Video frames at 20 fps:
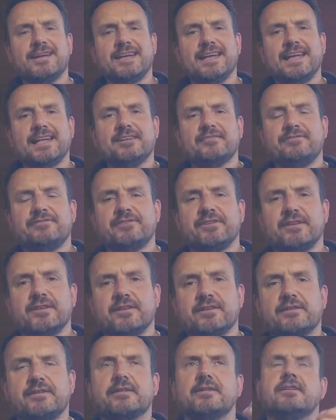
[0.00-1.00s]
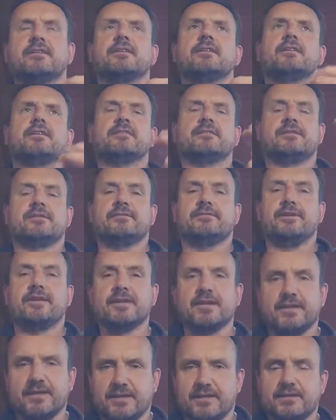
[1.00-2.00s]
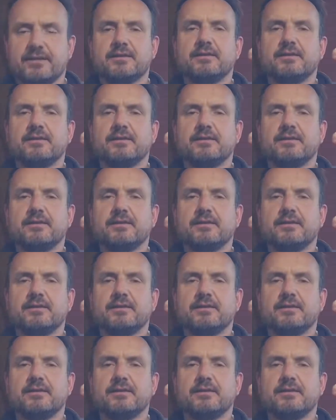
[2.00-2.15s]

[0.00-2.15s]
infinite divinity.